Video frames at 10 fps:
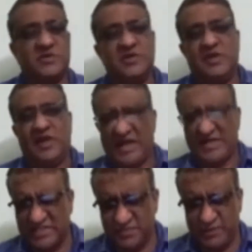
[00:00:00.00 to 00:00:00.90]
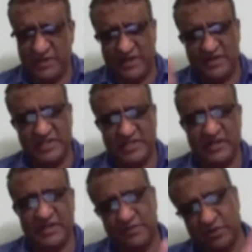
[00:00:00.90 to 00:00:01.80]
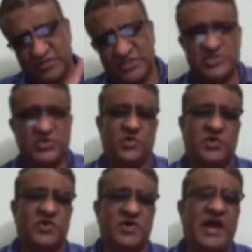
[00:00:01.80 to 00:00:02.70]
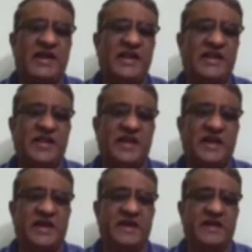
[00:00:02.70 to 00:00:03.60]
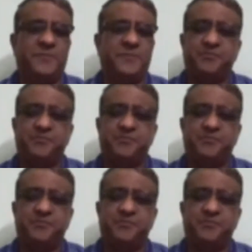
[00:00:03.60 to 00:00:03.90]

So assessment and teaching learning process should go hand in hand.